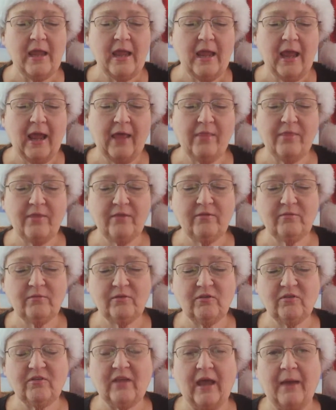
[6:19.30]
And this
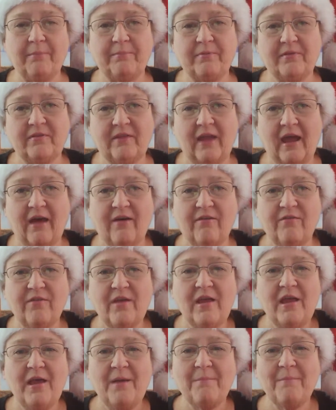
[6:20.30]
one just happens to have
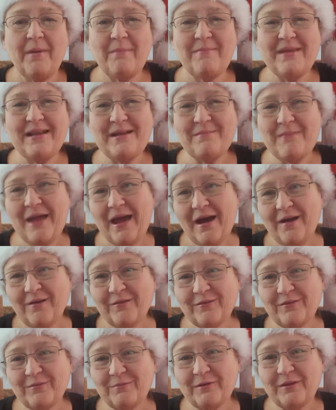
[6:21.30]
my Minnie
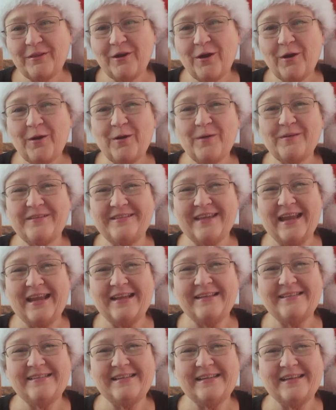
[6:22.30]
Mouse with her
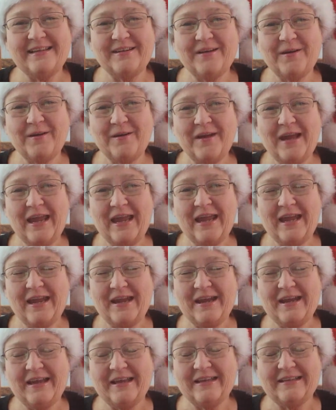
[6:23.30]
daisy in her
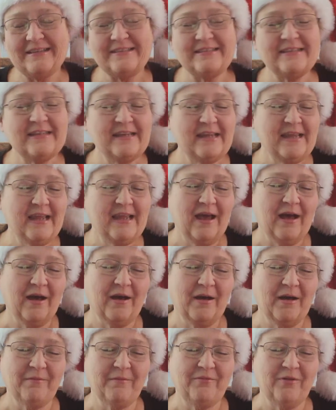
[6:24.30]
hat.
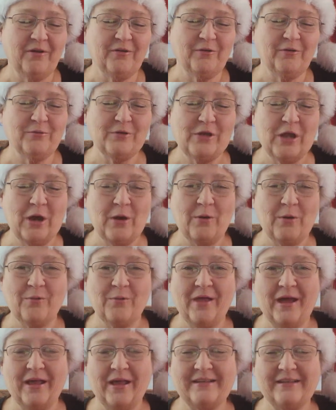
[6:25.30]
If y'all don't know,
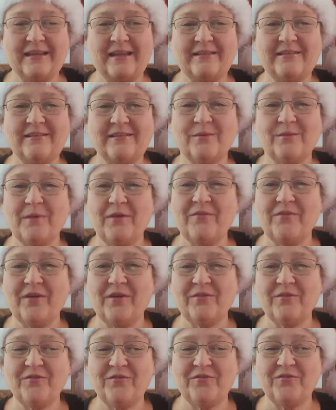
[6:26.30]
that daisies are my
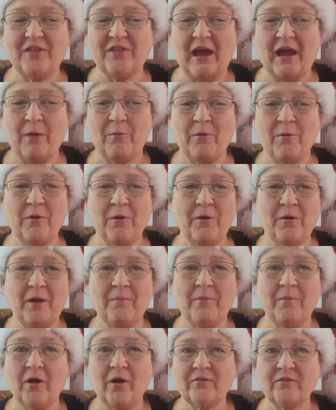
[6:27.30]
favorite flower.
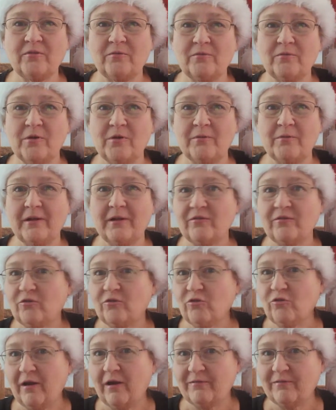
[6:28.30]
I'm also known as the
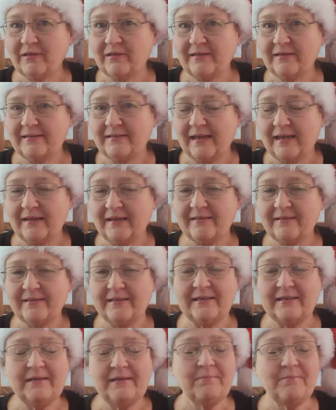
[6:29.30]
traveling
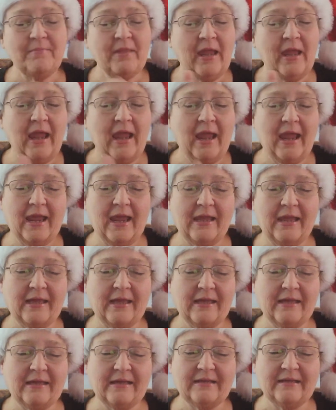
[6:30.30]
daisy.
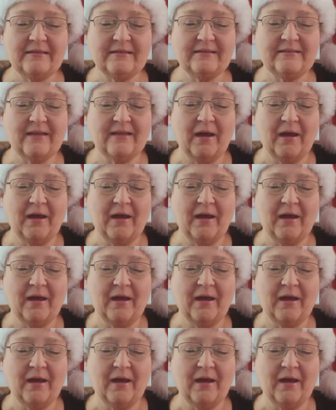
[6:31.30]
And